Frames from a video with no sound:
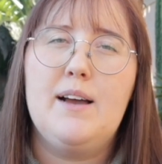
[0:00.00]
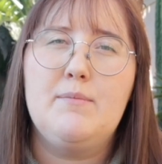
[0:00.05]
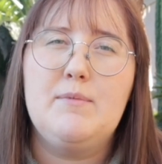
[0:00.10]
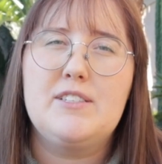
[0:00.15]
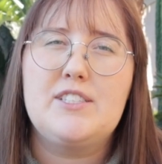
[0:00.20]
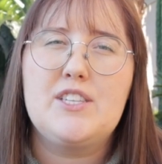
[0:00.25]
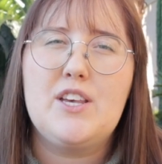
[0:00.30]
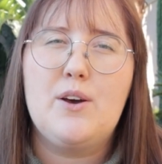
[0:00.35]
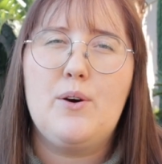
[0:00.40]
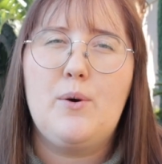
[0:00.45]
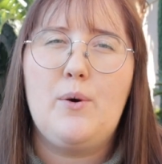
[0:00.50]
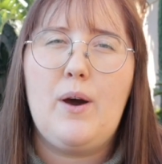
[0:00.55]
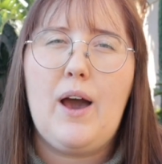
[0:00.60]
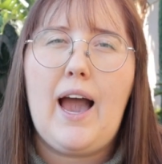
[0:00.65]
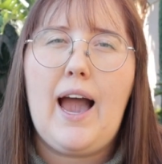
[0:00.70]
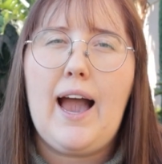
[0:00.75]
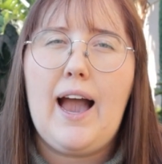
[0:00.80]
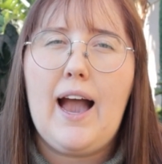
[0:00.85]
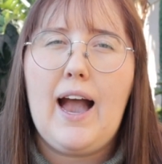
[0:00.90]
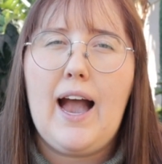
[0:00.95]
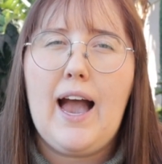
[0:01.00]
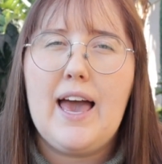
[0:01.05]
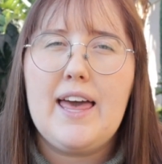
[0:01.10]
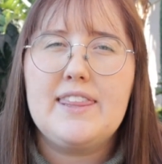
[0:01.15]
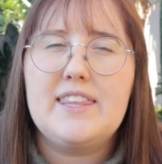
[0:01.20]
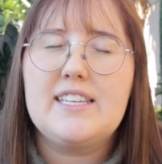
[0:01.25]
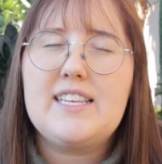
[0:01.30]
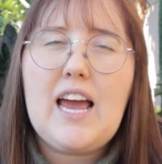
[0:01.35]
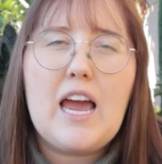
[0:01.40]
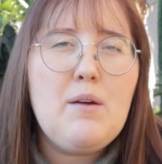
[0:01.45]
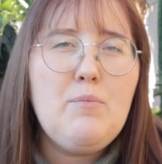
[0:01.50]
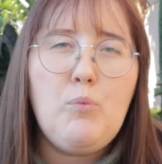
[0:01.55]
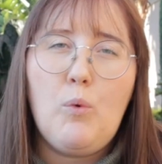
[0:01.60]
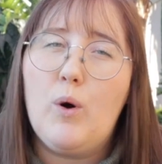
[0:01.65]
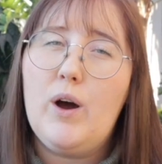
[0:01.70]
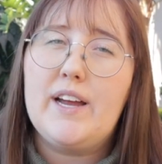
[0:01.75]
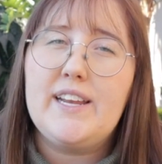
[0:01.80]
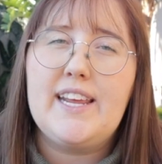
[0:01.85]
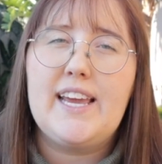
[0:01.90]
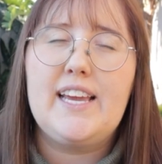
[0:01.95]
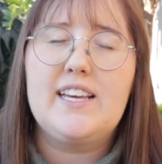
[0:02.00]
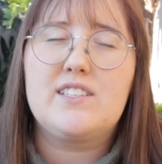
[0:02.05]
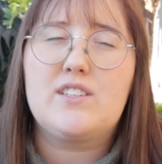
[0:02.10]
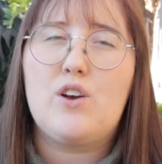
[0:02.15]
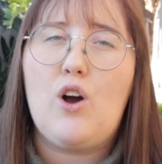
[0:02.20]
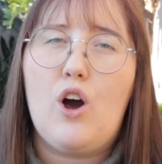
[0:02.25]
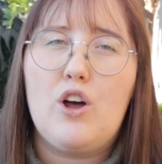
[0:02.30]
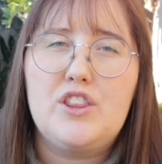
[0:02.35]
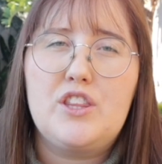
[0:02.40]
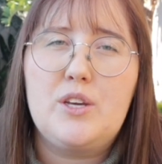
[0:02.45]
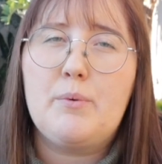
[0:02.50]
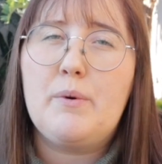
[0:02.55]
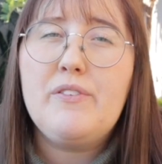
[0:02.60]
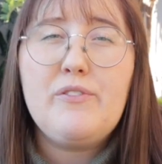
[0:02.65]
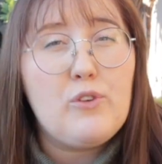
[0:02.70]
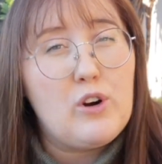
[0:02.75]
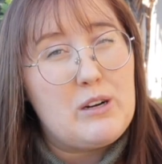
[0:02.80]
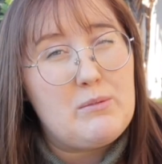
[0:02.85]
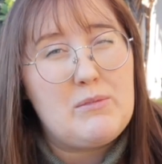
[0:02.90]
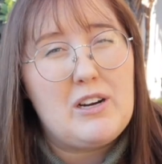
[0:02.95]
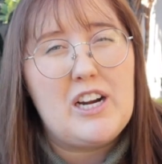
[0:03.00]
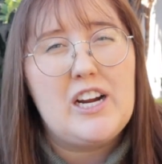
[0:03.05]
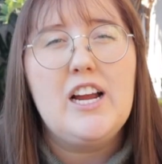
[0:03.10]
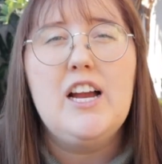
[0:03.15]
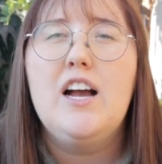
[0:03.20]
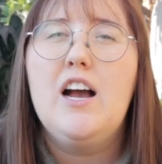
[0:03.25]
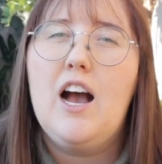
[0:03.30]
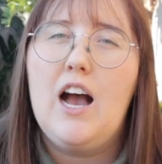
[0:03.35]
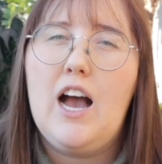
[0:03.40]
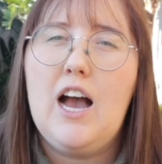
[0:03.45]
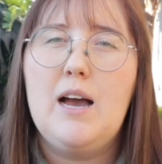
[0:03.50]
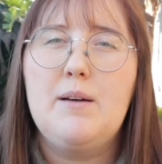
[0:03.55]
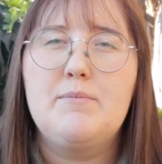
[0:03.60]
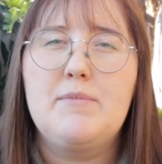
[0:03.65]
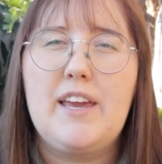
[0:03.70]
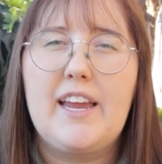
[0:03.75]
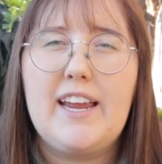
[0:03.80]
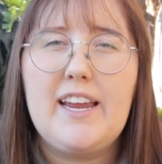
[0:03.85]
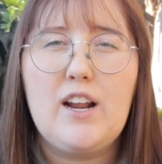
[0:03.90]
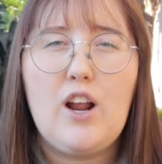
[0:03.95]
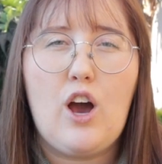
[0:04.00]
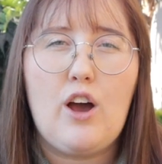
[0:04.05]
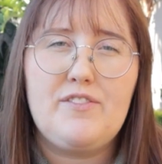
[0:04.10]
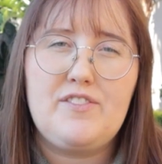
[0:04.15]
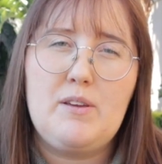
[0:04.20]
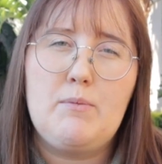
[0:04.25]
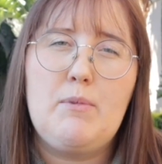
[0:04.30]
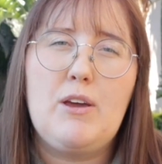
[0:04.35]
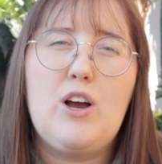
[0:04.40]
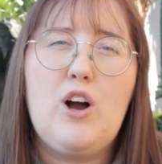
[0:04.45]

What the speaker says: So the type 1 is called the reformer. They can often be